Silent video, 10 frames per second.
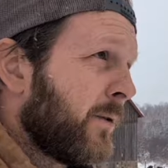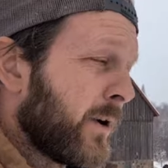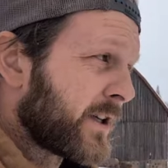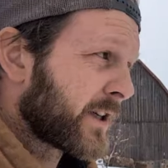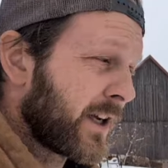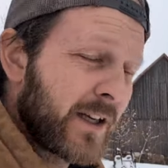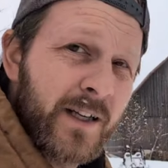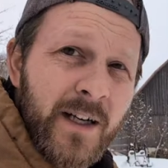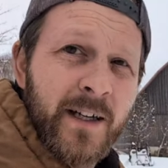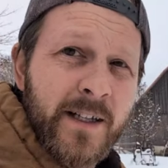which
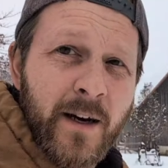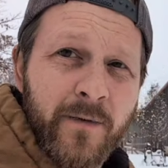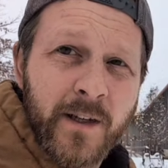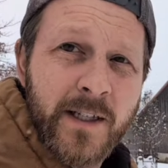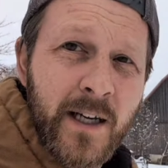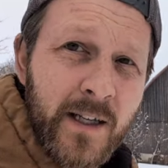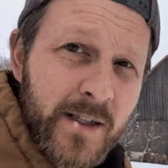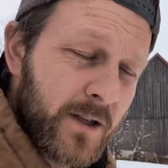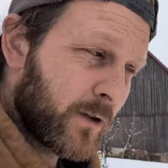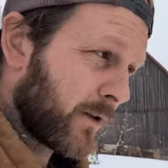can definitely take
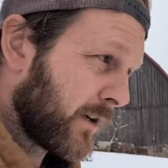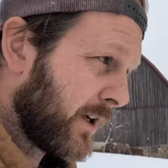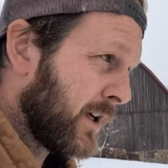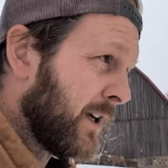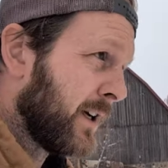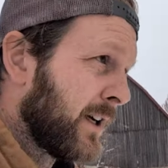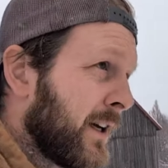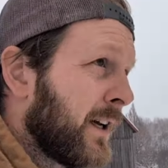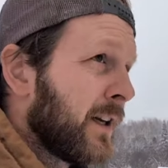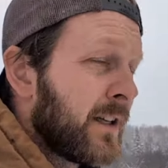its toll
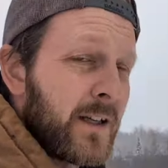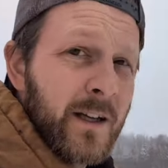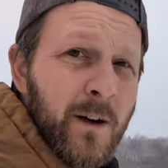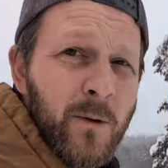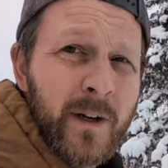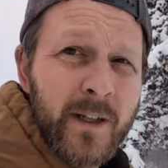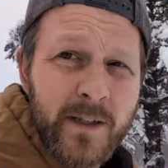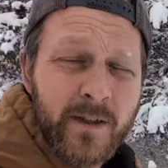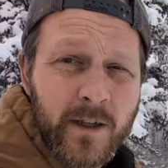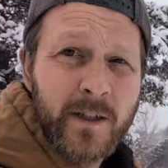on one of
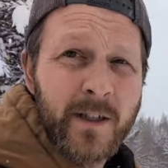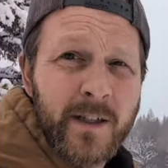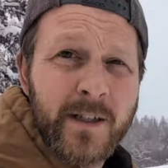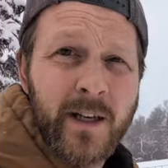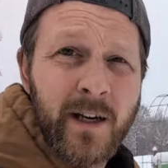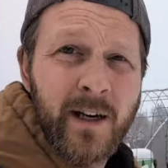these structures.